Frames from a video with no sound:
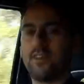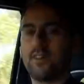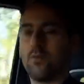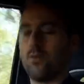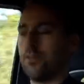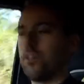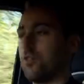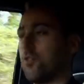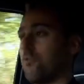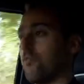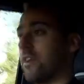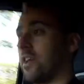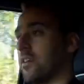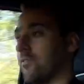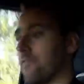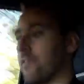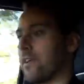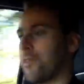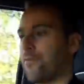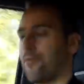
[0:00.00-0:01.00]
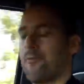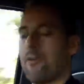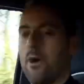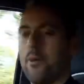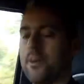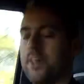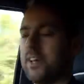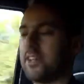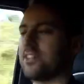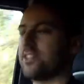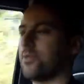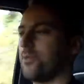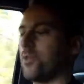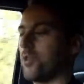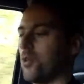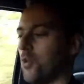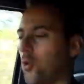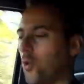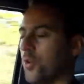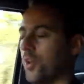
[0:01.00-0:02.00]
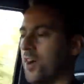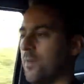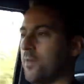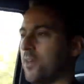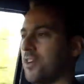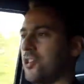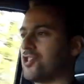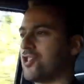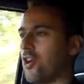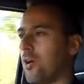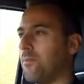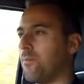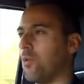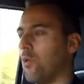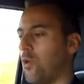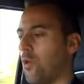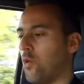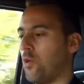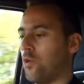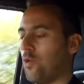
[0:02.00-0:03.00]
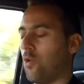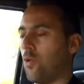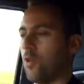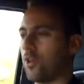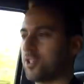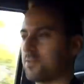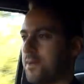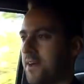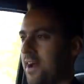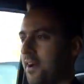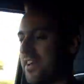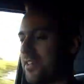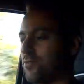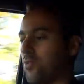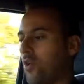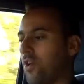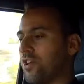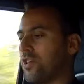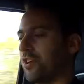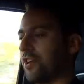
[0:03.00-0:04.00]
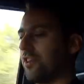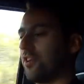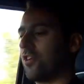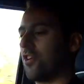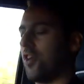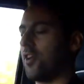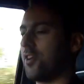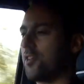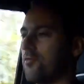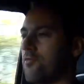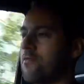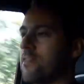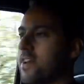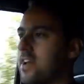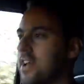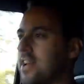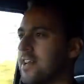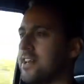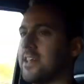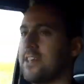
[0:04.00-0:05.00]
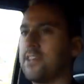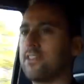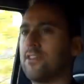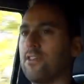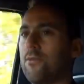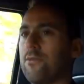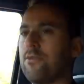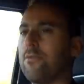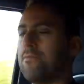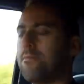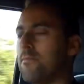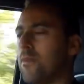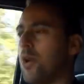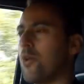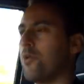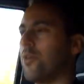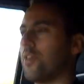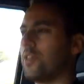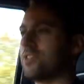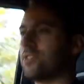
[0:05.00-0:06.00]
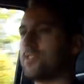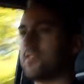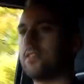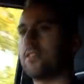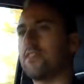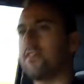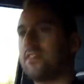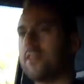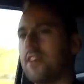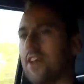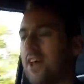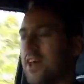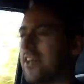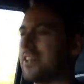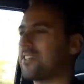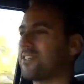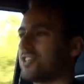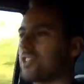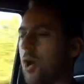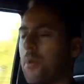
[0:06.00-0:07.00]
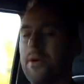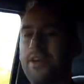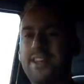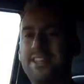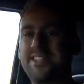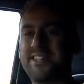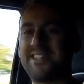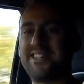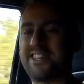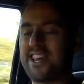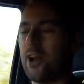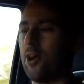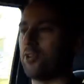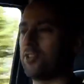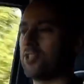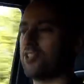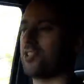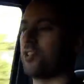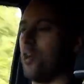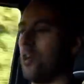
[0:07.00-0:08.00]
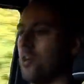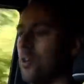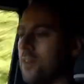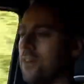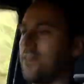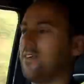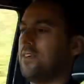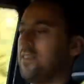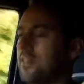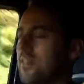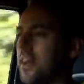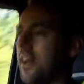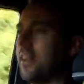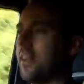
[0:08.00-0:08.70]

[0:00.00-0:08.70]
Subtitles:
when you're really throwing it into a corner, because you've got more horsepower. That's why you can kind of really, the motors, it's so easy to get on song,